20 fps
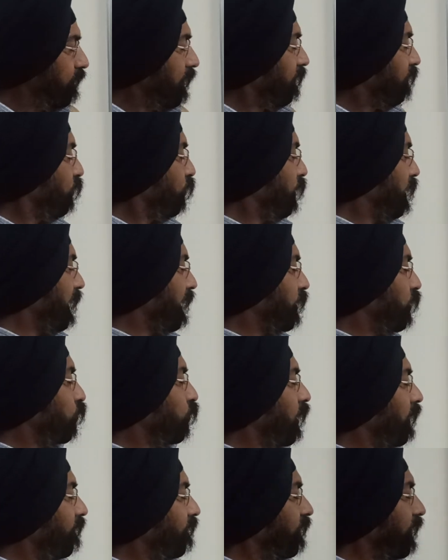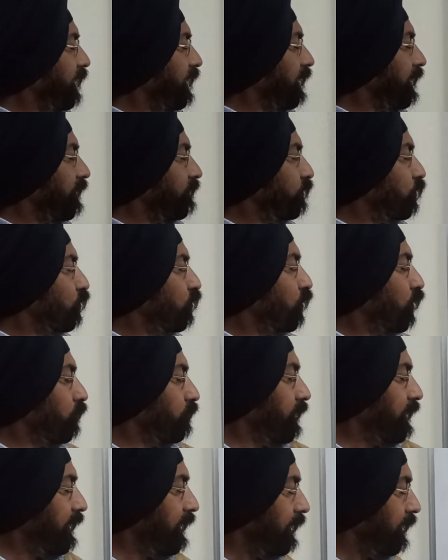if you take two F1 and F2
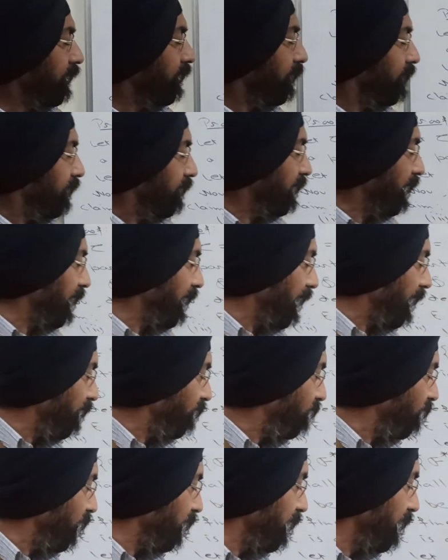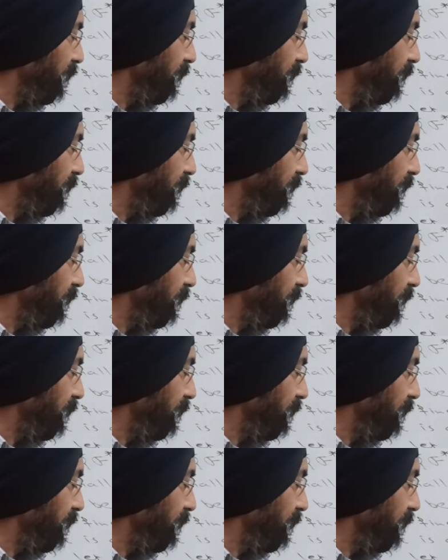from E, then F1